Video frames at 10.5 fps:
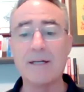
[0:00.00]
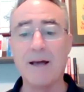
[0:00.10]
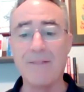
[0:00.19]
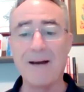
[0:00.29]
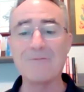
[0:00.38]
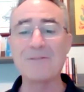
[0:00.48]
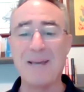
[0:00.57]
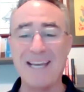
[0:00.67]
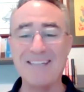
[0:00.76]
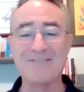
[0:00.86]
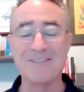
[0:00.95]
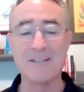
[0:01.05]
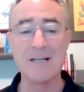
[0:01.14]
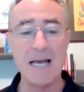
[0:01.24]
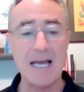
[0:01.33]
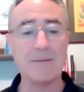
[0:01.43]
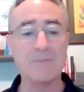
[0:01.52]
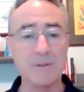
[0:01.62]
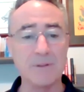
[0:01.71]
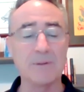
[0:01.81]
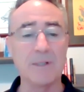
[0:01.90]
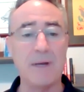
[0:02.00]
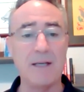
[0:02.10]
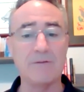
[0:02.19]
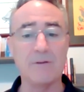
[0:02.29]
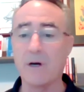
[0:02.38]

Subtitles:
Now that was painful, absolutely painful.